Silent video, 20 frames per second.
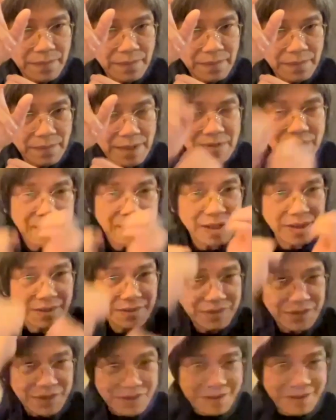instead
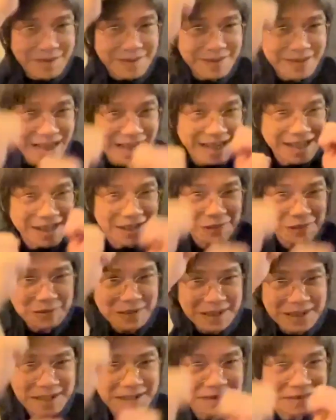of just
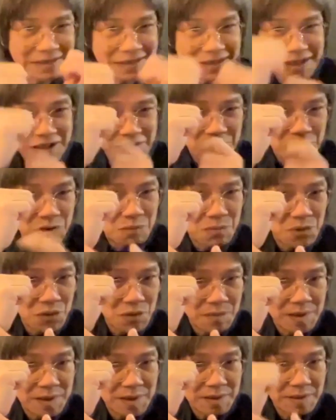holding it, there's no
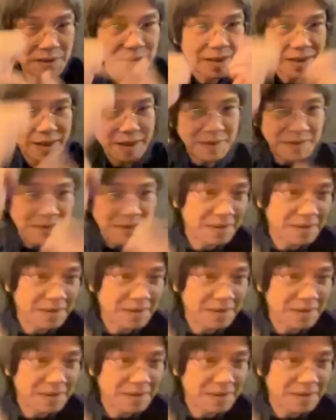movement. See that?